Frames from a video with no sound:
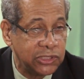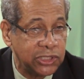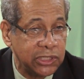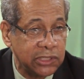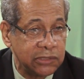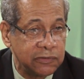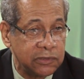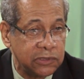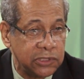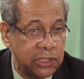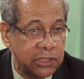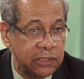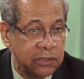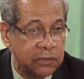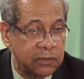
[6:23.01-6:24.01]

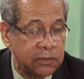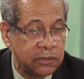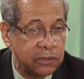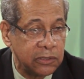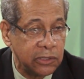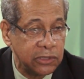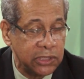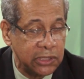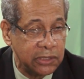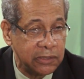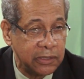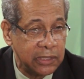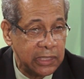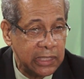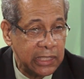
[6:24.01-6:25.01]
Chikungunya
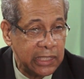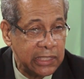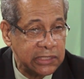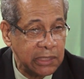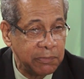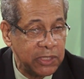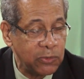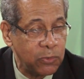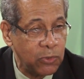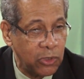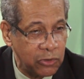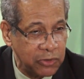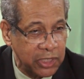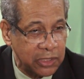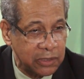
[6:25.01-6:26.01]
is a bit
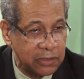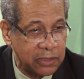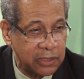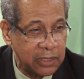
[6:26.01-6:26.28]
worrying,